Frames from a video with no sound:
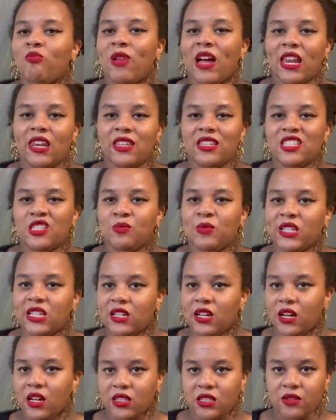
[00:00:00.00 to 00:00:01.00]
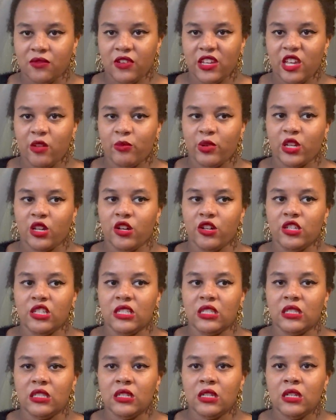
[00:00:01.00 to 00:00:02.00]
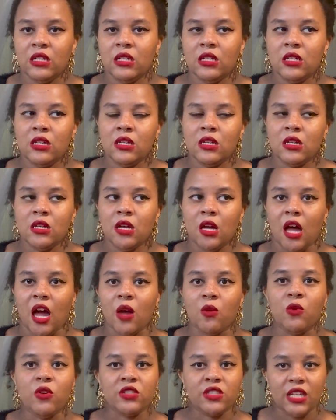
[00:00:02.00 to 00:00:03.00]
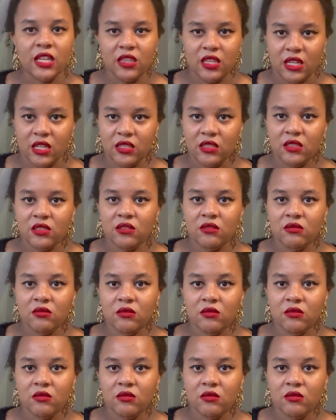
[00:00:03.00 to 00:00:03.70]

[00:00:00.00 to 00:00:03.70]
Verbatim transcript: balance because of it because I will say this